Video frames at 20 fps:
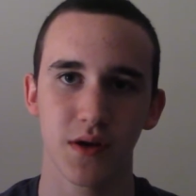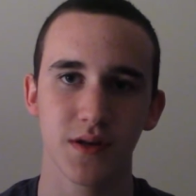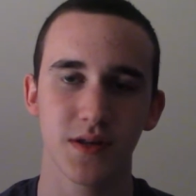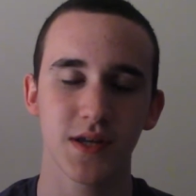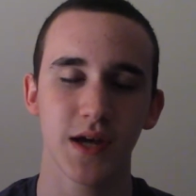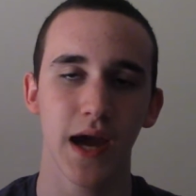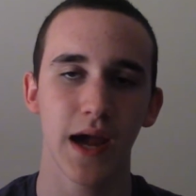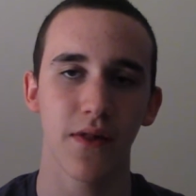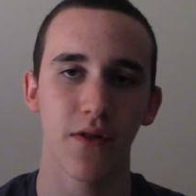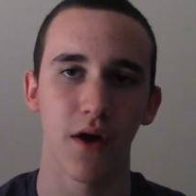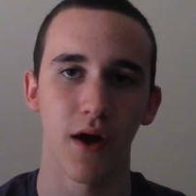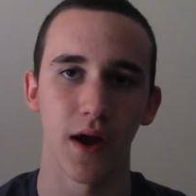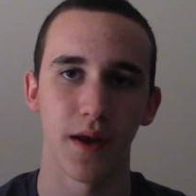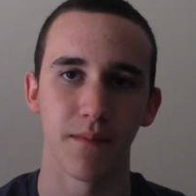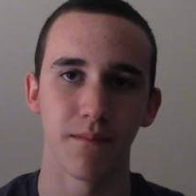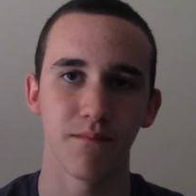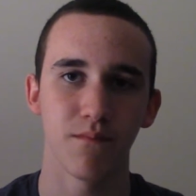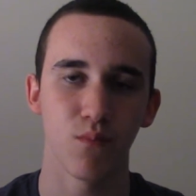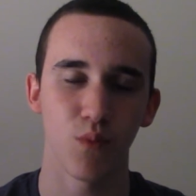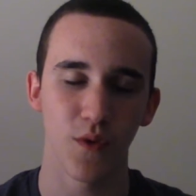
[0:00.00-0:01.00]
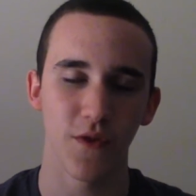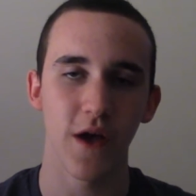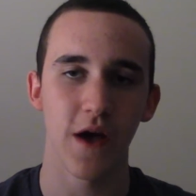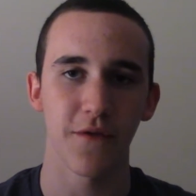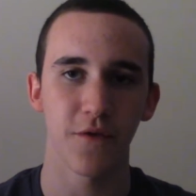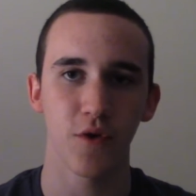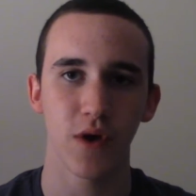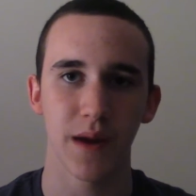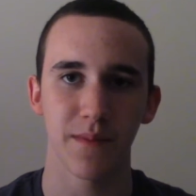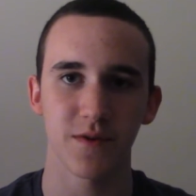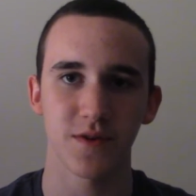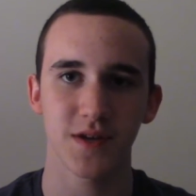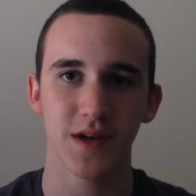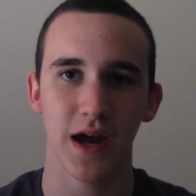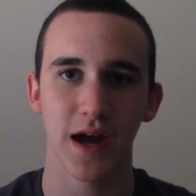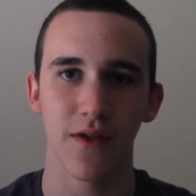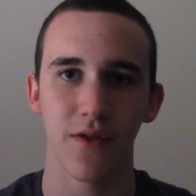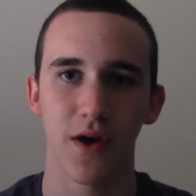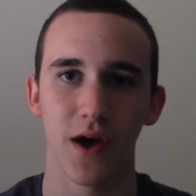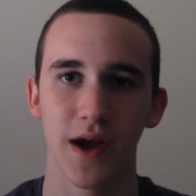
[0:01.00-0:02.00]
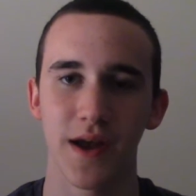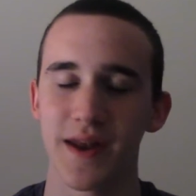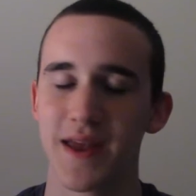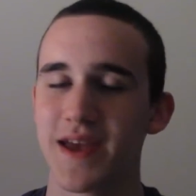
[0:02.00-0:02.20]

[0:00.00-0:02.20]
Skyline without the crap of Skyline,